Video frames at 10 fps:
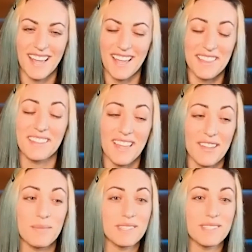I think
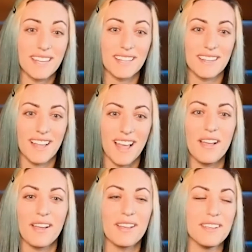that'd be sick.
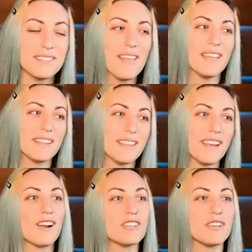Because I think
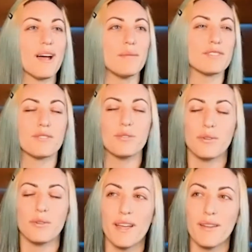that our job is
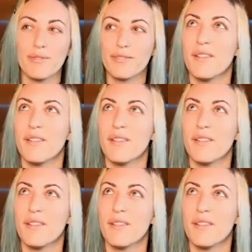cool enough